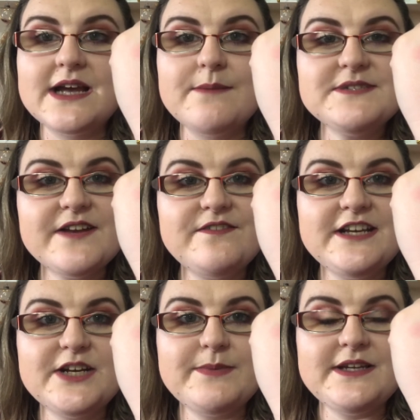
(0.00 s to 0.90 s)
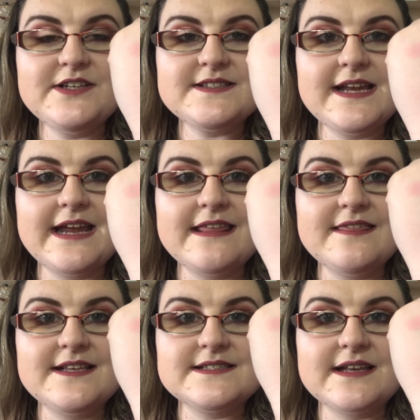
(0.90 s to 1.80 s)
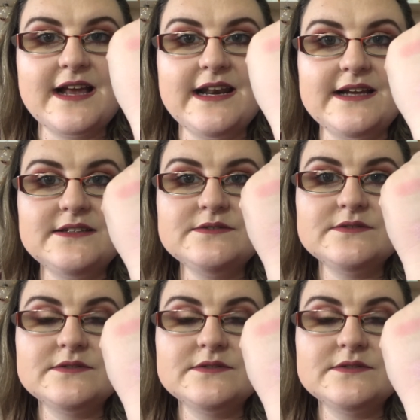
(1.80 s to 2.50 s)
I'm definitely going to be using this colour.